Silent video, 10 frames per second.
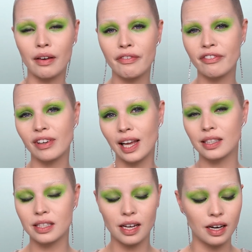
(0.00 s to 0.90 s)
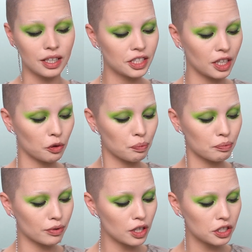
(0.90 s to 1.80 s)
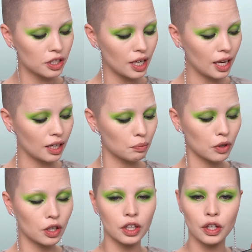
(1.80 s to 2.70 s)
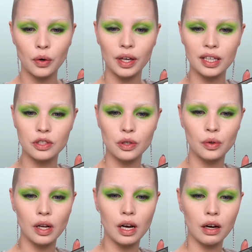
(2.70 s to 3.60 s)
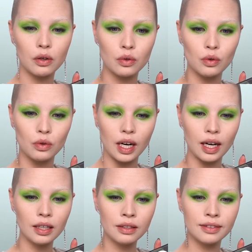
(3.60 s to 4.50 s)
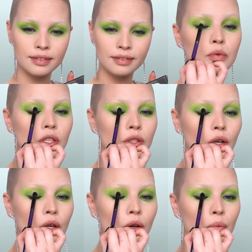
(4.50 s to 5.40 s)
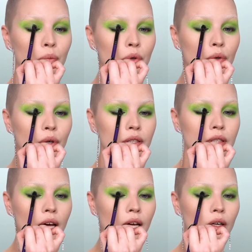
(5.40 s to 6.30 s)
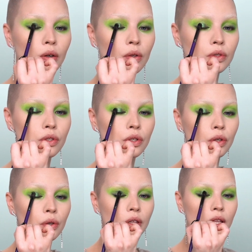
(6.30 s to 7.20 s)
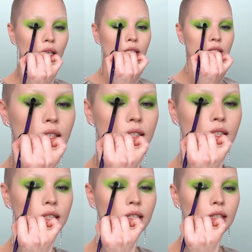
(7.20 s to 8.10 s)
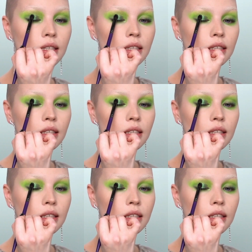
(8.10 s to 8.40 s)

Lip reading: a flat eyeshadow brush and I'm gonna go into Laguna. I'm just gonna press that onto the entire lid.